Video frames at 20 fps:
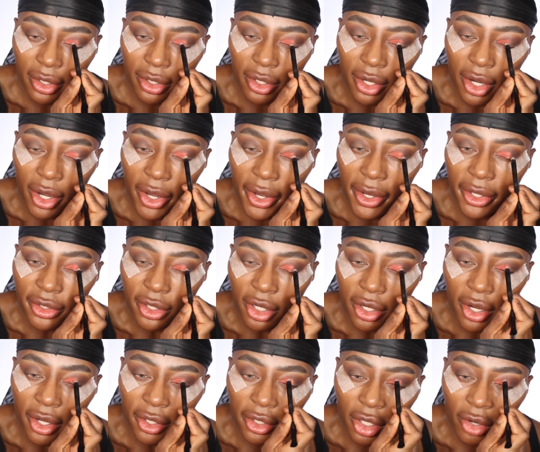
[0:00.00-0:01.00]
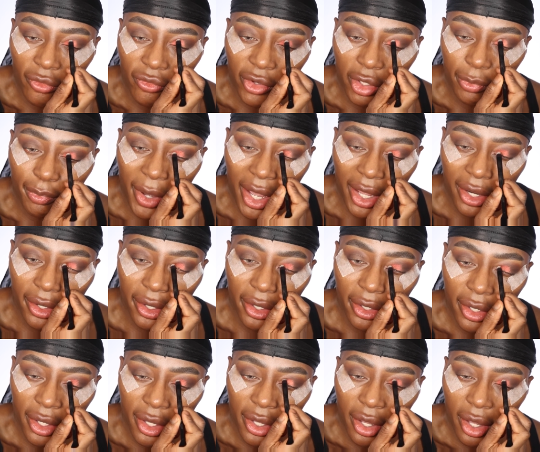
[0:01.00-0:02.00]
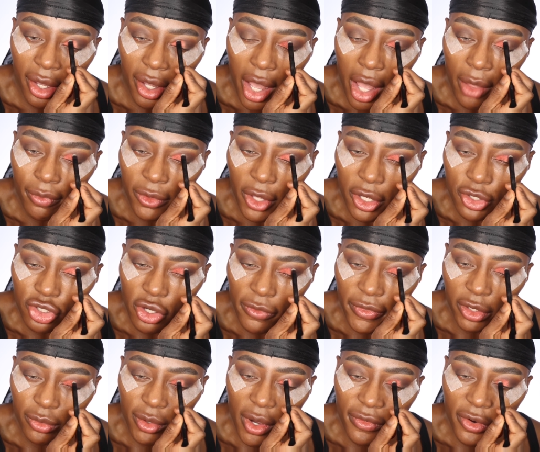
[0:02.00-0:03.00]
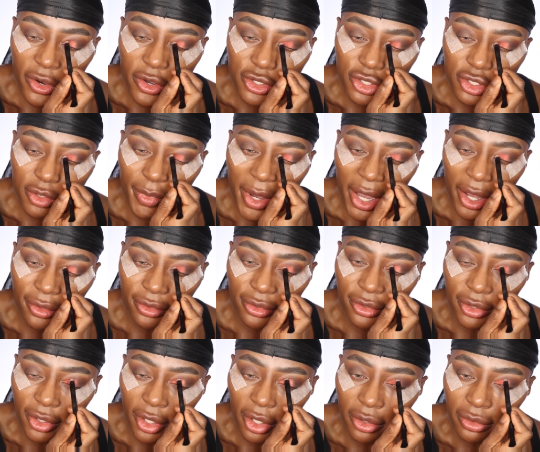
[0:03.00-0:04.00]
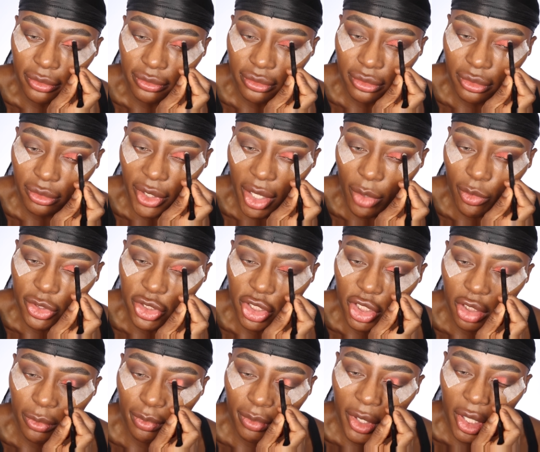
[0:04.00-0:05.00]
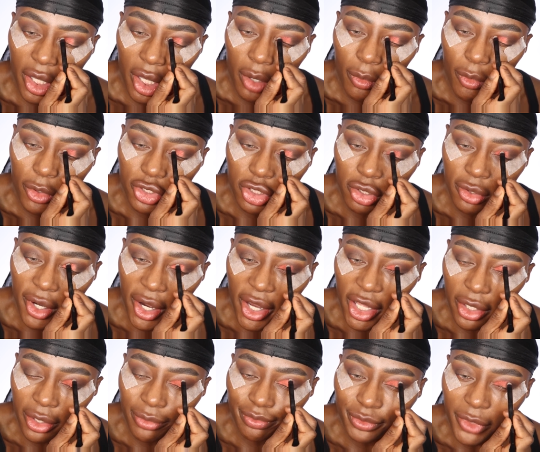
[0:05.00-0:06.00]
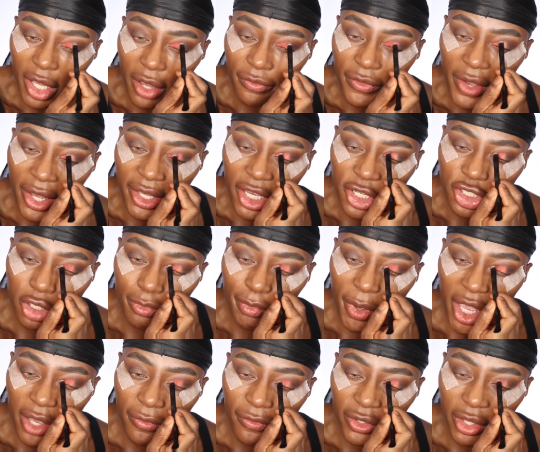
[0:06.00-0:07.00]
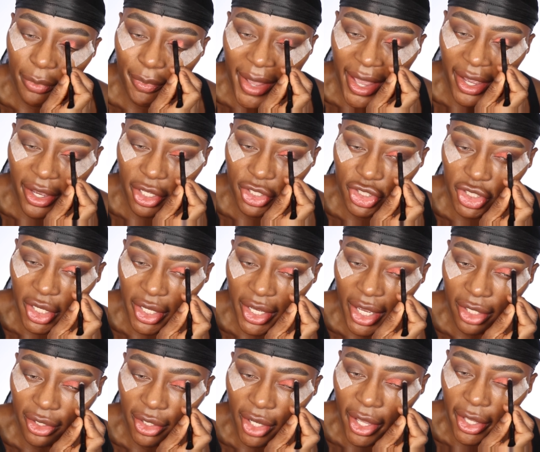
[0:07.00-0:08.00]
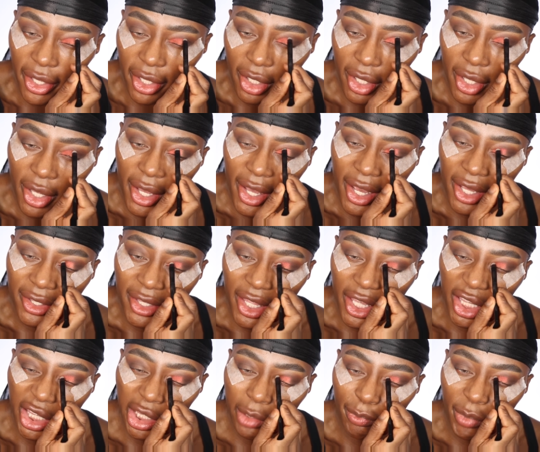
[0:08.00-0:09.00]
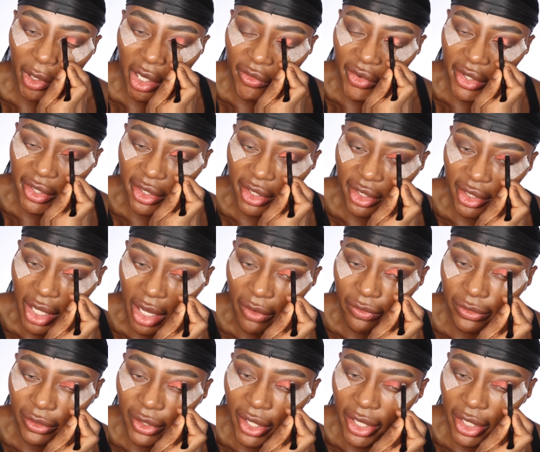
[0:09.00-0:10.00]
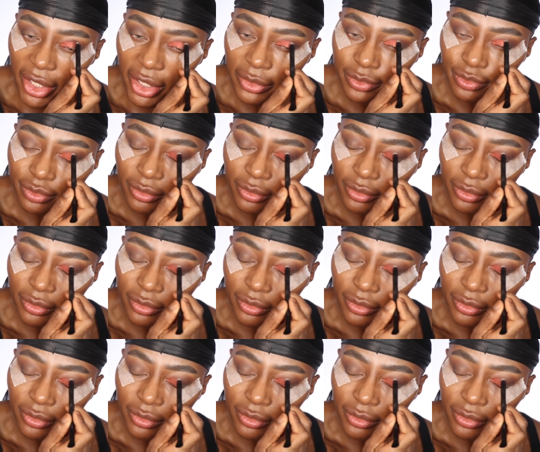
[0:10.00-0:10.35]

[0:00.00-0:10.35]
Guys, I can't get over this palette. I'm not sure if it's worth £100 though. Like, would you guys, I guess you pay for the packaging and like, it's an experience in it. I feel like